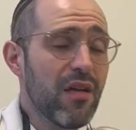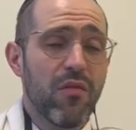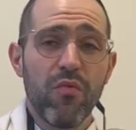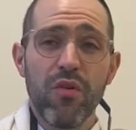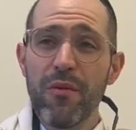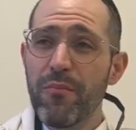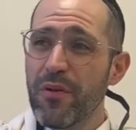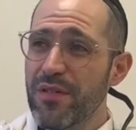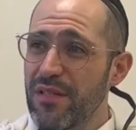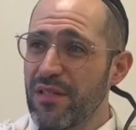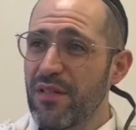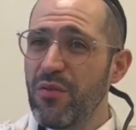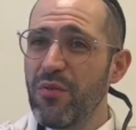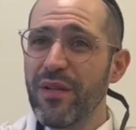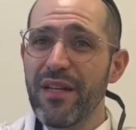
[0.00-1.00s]
When a person's
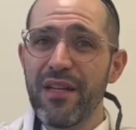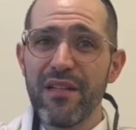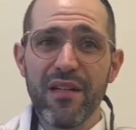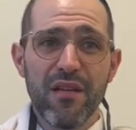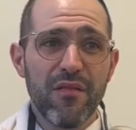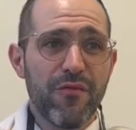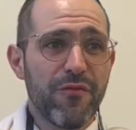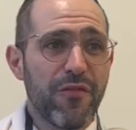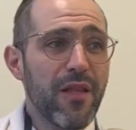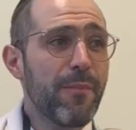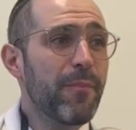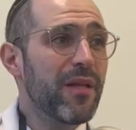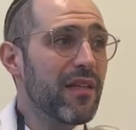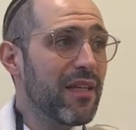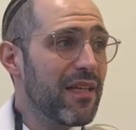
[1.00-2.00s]
doing it
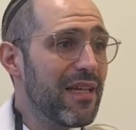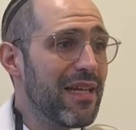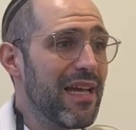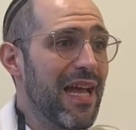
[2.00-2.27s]
flippantly,